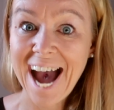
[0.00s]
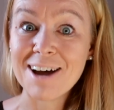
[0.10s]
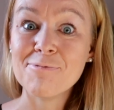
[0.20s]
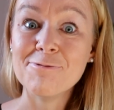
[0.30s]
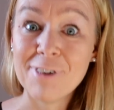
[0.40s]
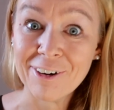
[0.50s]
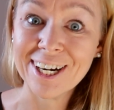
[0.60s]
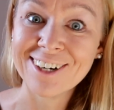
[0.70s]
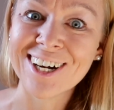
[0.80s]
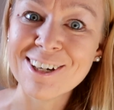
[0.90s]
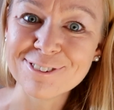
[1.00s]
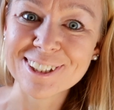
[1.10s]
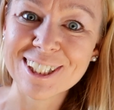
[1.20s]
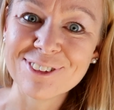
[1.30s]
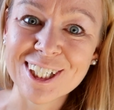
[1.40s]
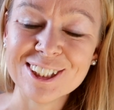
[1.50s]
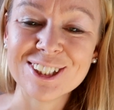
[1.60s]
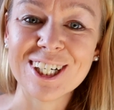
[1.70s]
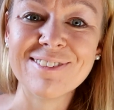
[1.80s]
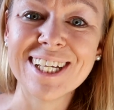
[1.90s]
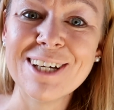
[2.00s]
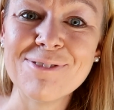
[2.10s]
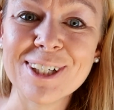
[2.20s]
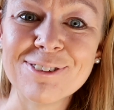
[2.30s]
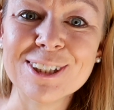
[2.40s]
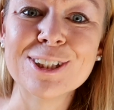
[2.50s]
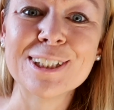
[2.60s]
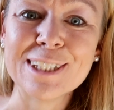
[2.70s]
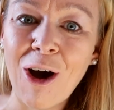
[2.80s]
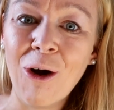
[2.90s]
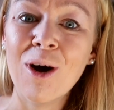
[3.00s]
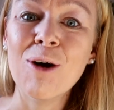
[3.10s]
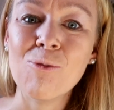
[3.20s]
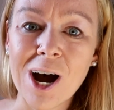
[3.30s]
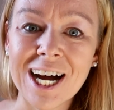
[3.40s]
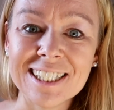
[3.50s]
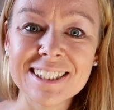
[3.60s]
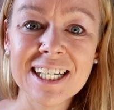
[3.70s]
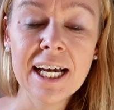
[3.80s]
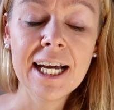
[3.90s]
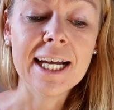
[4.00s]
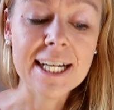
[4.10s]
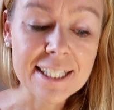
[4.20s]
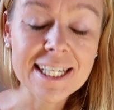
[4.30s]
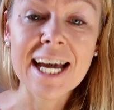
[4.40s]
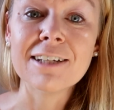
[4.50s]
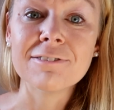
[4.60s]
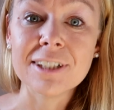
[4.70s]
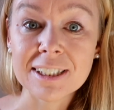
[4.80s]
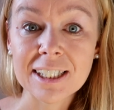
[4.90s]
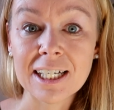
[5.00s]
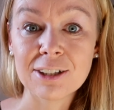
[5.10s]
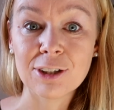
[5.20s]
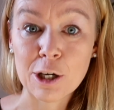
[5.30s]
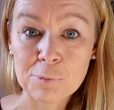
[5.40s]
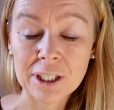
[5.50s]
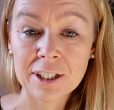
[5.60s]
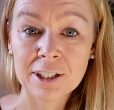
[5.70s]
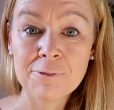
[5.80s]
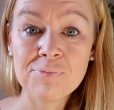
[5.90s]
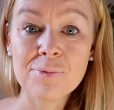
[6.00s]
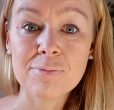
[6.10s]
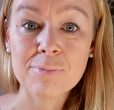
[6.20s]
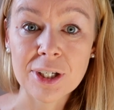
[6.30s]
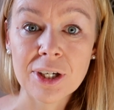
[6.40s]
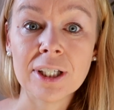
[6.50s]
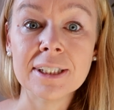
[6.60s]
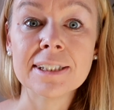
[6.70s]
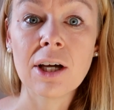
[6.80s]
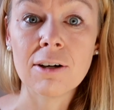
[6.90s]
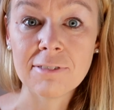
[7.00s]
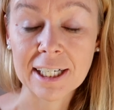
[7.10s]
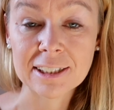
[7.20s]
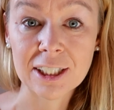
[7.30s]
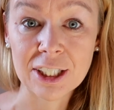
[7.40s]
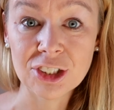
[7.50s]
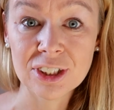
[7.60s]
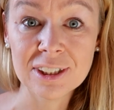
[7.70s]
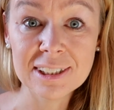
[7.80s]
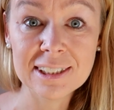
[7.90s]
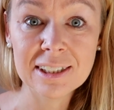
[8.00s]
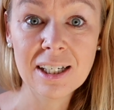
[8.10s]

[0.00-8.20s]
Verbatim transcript: I'm very grateful that we are in Germany, but it was so wild. In the end, we decided to come here because of vaccinations,